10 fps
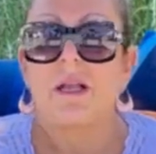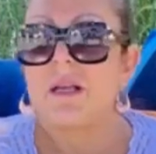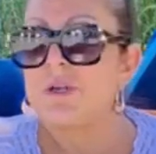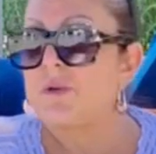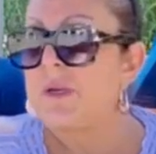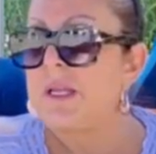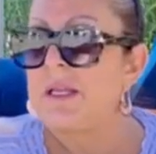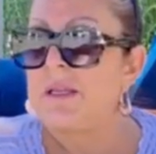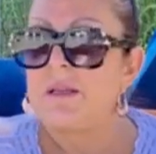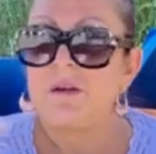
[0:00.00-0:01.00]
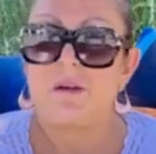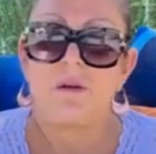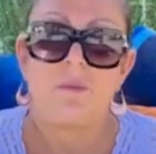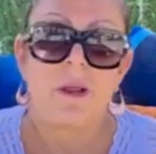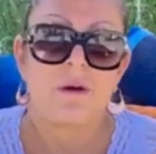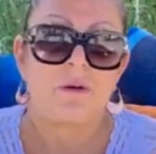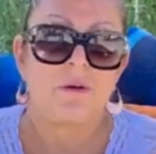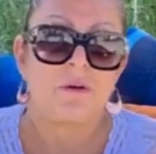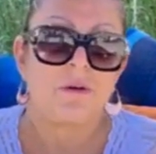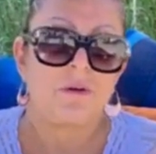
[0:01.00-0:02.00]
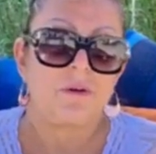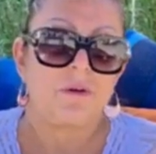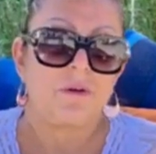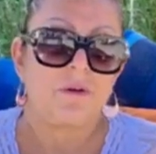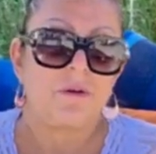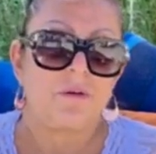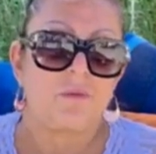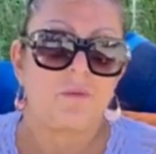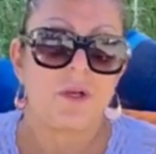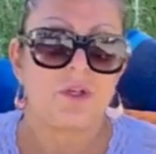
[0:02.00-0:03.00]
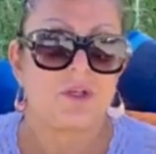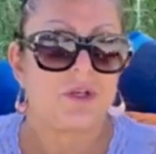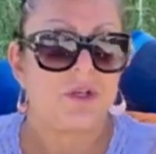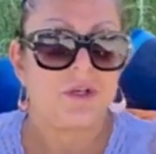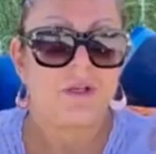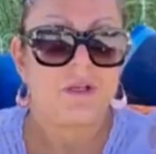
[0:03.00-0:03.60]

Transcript: country, no matter which